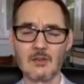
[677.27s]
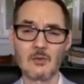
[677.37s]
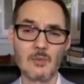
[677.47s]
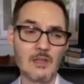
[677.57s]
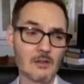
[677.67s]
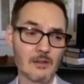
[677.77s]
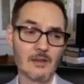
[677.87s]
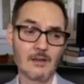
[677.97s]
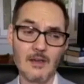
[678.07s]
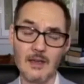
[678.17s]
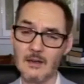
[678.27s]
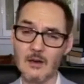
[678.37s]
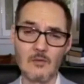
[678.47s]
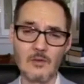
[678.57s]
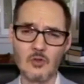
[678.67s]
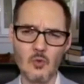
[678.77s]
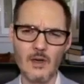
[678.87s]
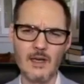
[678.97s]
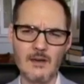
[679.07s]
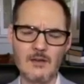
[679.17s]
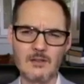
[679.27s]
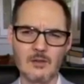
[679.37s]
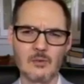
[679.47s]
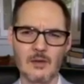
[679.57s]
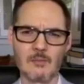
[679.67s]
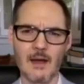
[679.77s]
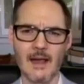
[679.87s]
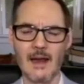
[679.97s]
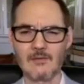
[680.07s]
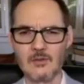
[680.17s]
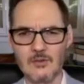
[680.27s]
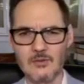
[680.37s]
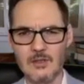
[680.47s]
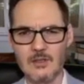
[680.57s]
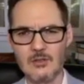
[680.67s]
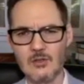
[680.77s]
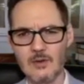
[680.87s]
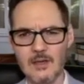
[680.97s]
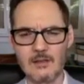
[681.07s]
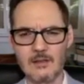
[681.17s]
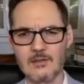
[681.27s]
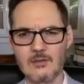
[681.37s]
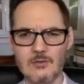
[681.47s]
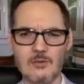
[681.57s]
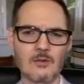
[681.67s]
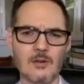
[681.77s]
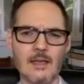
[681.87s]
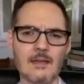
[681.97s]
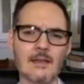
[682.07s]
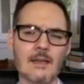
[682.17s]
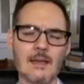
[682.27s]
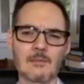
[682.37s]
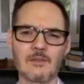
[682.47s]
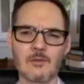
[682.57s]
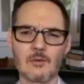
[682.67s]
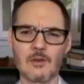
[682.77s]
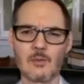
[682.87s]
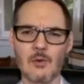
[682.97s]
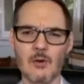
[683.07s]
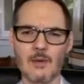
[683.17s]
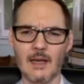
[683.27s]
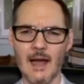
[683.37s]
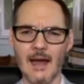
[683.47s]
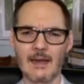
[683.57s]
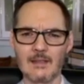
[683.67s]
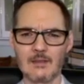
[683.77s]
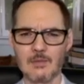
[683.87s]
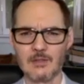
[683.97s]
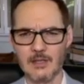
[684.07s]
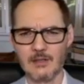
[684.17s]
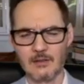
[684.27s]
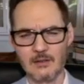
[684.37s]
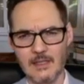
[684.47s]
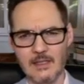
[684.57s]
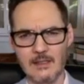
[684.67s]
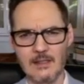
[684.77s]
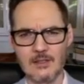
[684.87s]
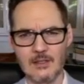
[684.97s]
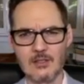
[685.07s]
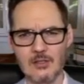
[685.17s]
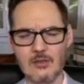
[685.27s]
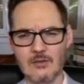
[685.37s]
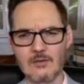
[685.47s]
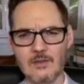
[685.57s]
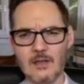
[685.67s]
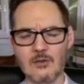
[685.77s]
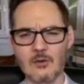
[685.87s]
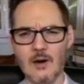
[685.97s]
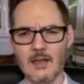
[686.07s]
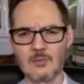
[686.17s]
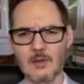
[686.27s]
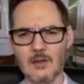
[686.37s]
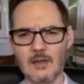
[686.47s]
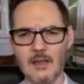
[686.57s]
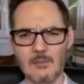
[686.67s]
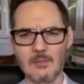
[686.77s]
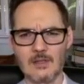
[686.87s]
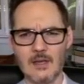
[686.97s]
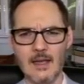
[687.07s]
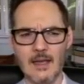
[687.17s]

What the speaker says: So to be clear, you had over 20 years that went by after those initial regulations were created before the department got particularly into this issue of sexual harassment on campus.